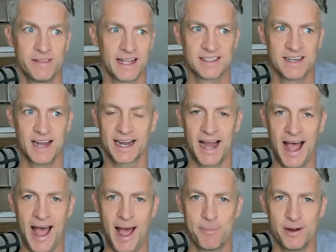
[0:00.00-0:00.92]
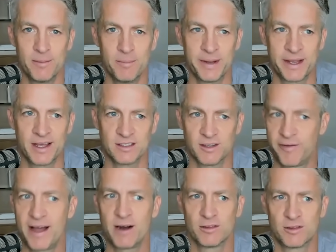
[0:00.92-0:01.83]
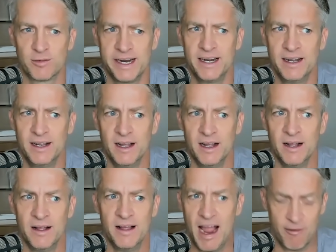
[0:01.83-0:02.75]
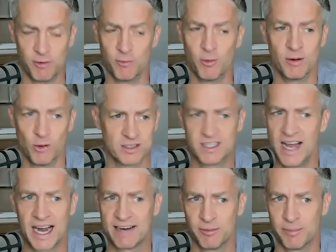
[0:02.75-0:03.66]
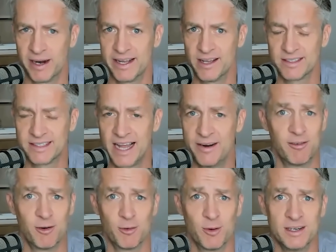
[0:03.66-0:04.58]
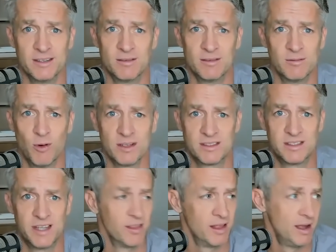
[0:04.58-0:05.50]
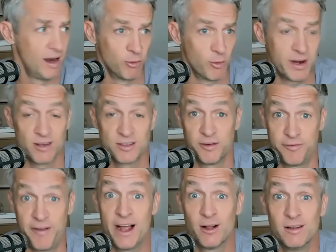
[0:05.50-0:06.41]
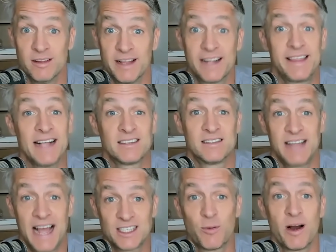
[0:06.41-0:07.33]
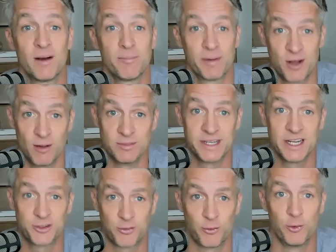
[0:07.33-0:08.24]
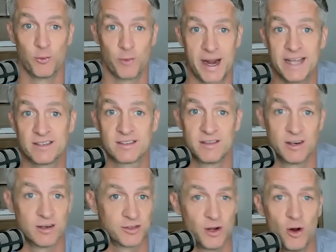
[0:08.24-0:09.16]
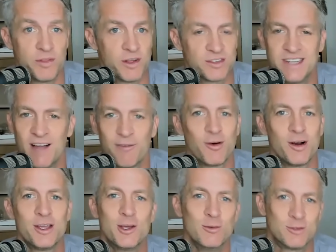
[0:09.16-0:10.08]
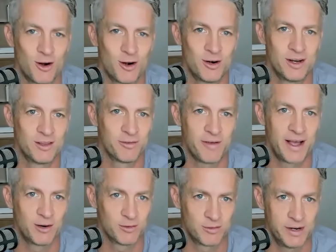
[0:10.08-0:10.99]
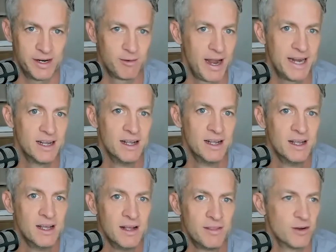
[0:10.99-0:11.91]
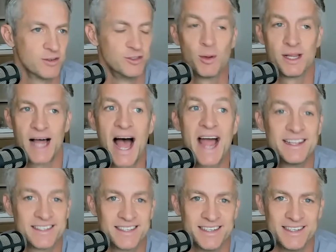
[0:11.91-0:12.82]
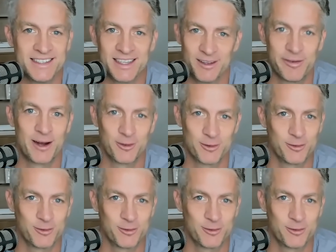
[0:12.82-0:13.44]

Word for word: that's not going to happen because the final 3 everyone wants to knock everybody else out and everyone wants the everyone else to fail. Like that's that's where it becomes a true race. There's yeah. no there's never a U-turn in the final 3, right? Right. There's no alliances in the final